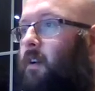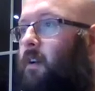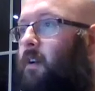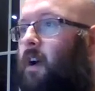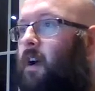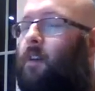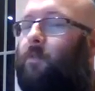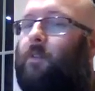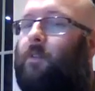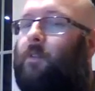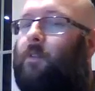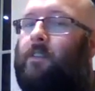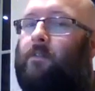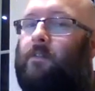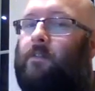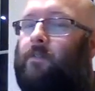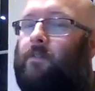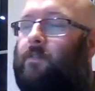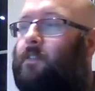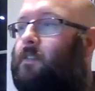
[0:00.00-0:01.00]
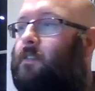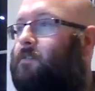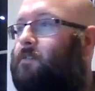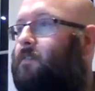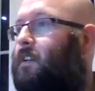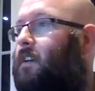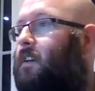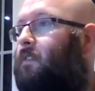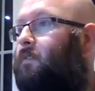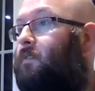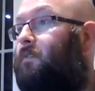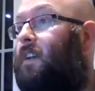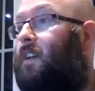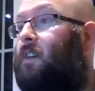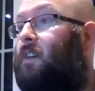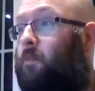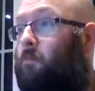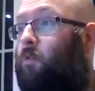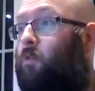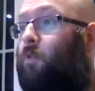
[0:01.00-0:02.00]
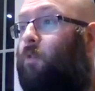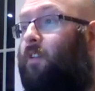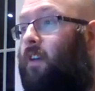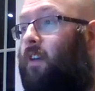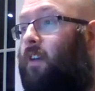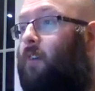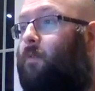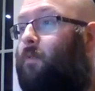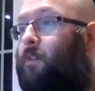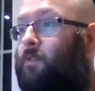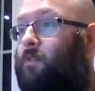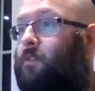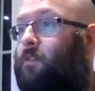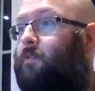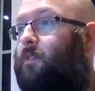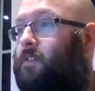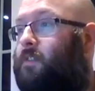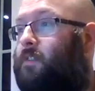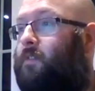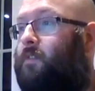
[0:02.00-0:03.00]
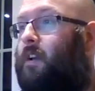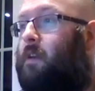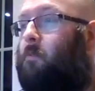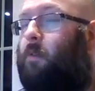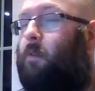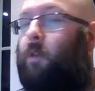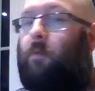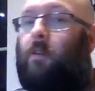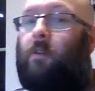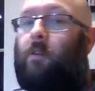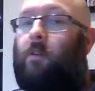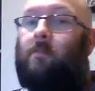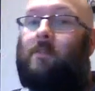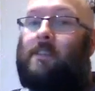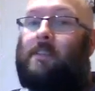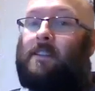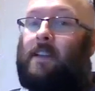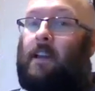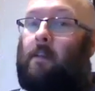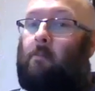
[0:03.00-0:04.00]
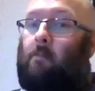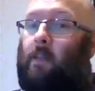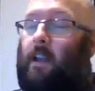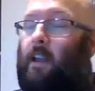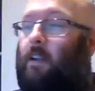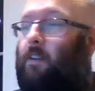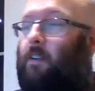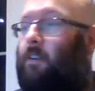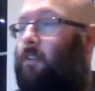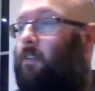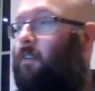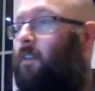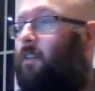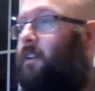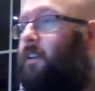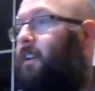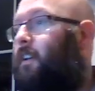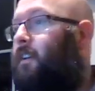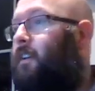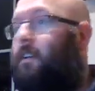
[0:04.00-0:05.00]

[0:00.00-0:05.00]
We're halfway through the first round. In fact, we're more than halfway through the first round, but you're welcome to stay and play along.